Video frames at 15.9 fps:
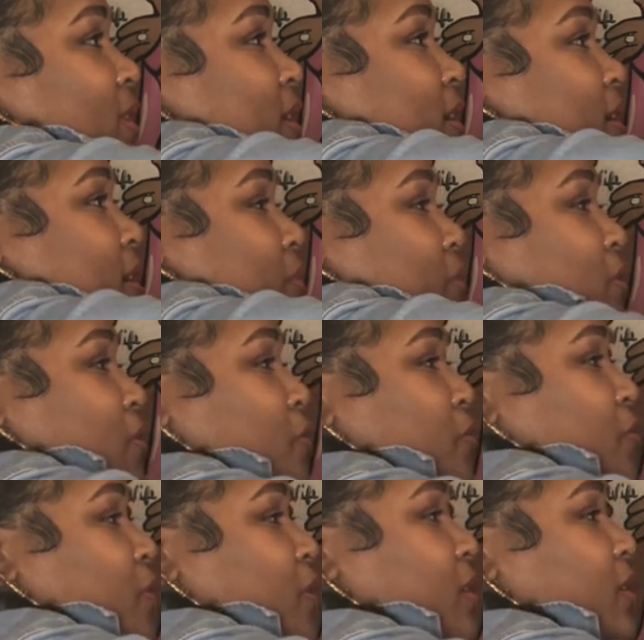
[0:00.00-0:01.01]
And I'm going to
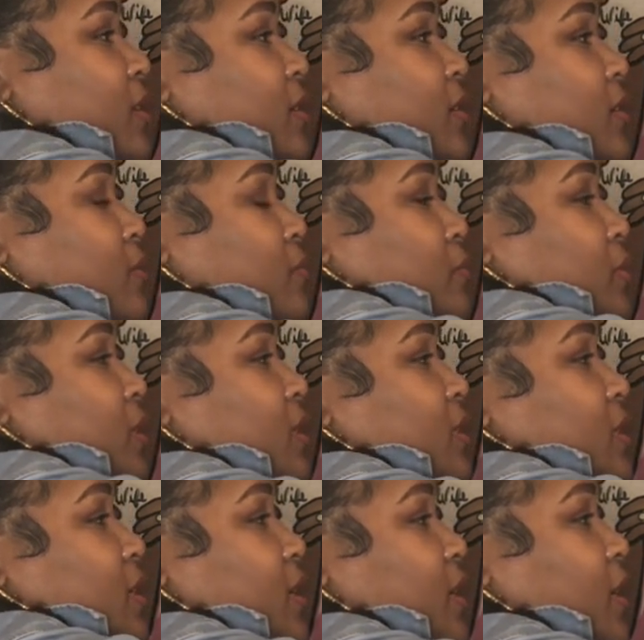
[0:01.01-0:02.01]
fill it
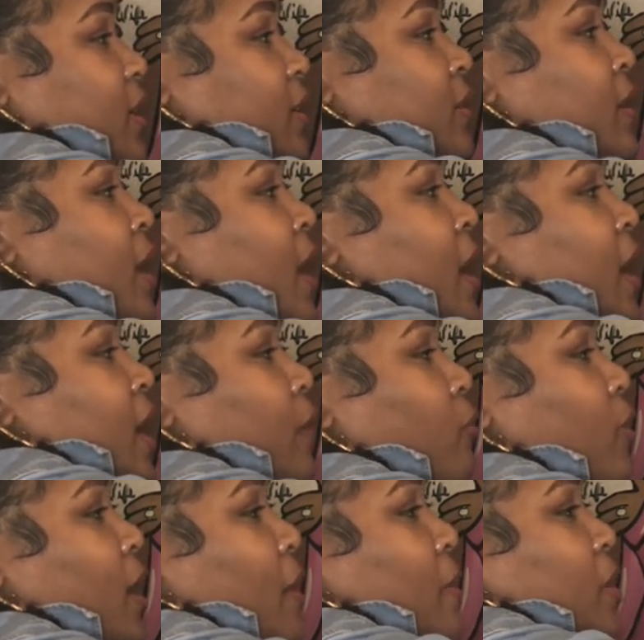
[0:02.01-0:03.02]
completely in. And
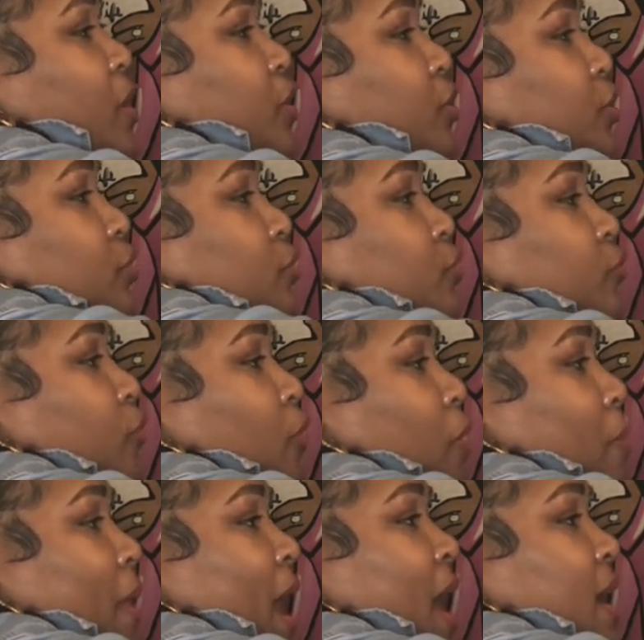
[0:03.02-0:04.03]
what I'm going to do
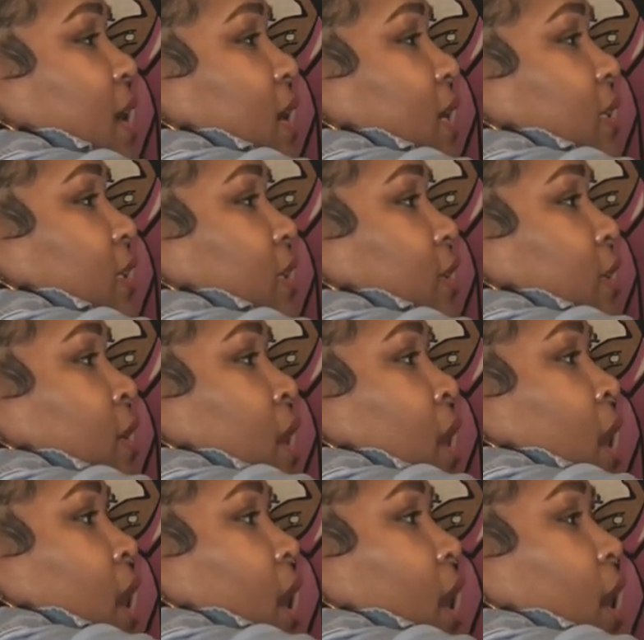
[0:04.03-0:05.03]
for my color,
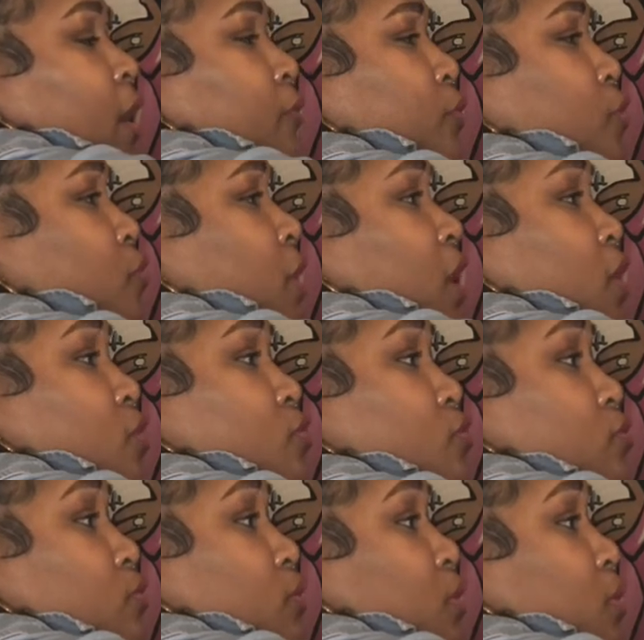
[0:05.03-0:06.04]
um, you can
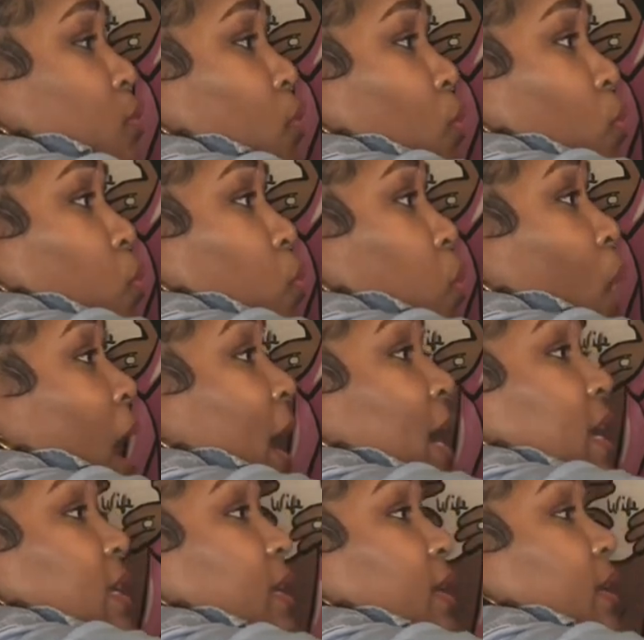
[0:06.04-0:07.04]
use
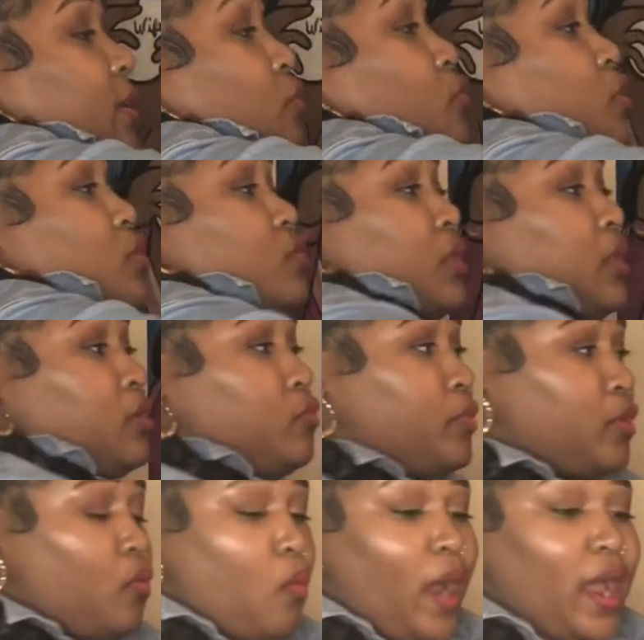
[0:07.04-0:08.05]
white. You can use a little
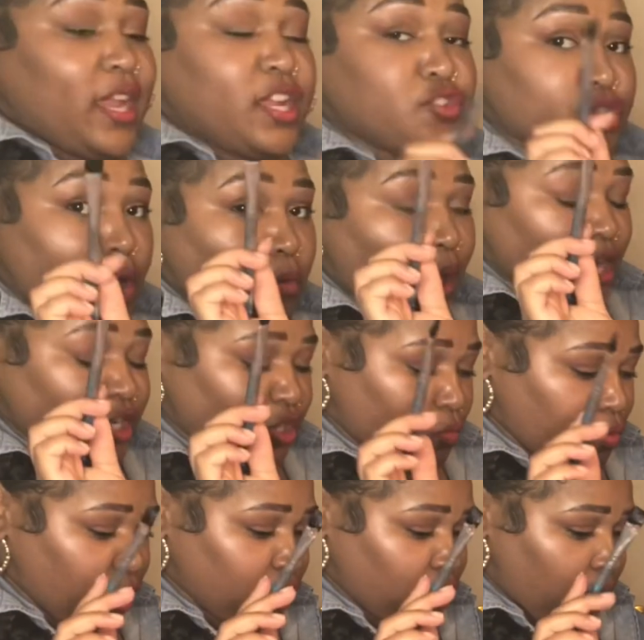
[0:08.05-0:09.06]
bit of white. And don't wash your
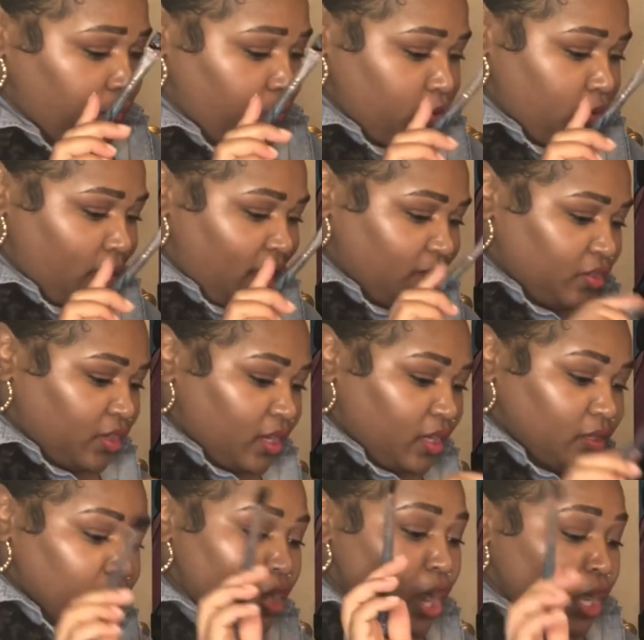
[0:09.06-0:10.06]
brush off when you add the
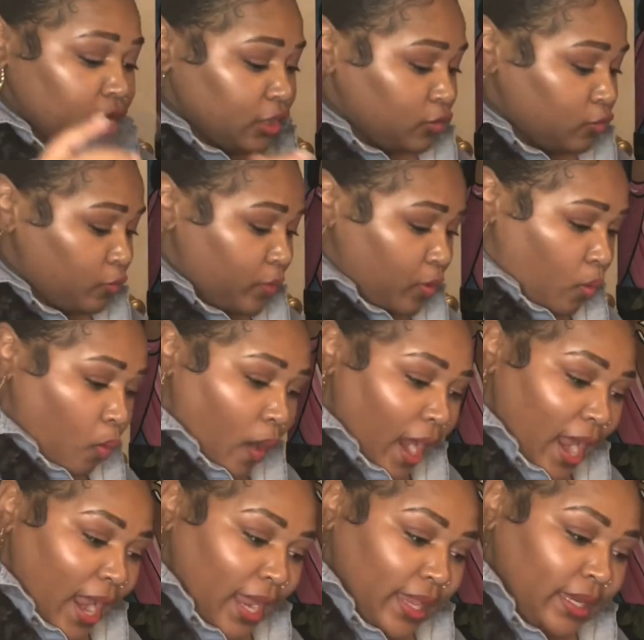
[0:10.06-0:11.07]
color. A little bit of
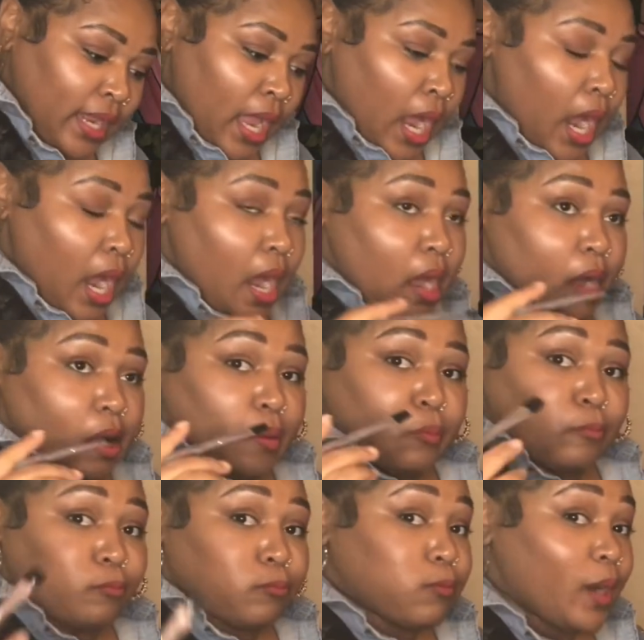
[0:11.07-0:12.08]
white,
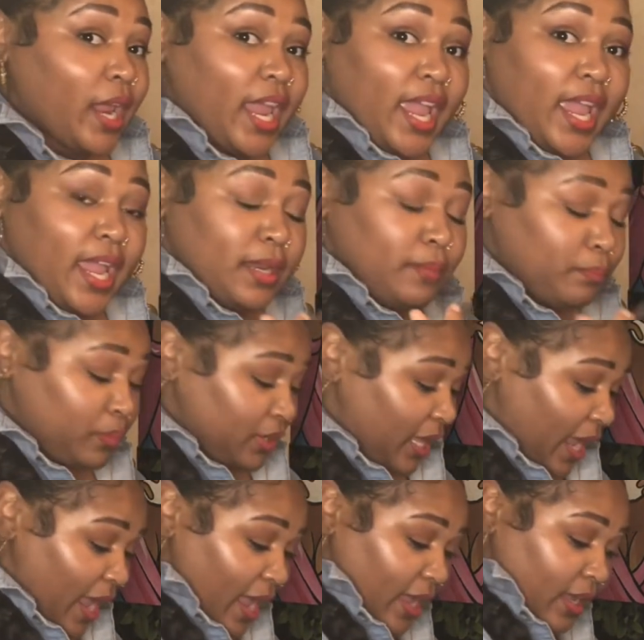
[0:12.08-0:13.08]
um, red,
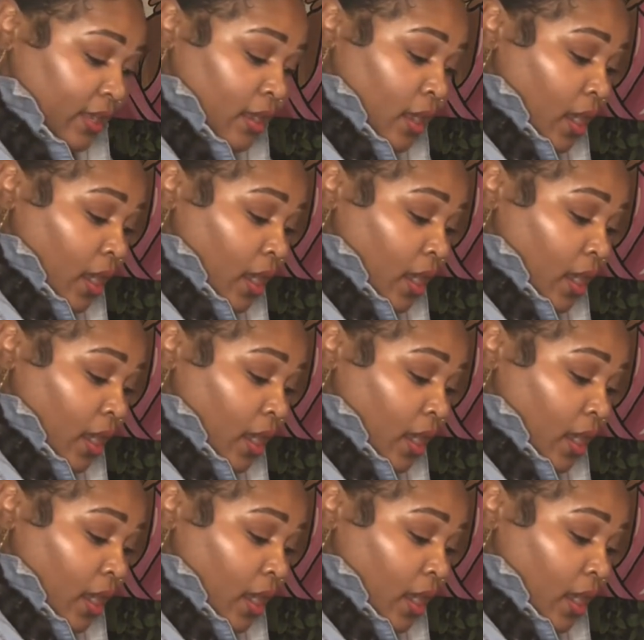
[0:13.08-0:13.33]
black.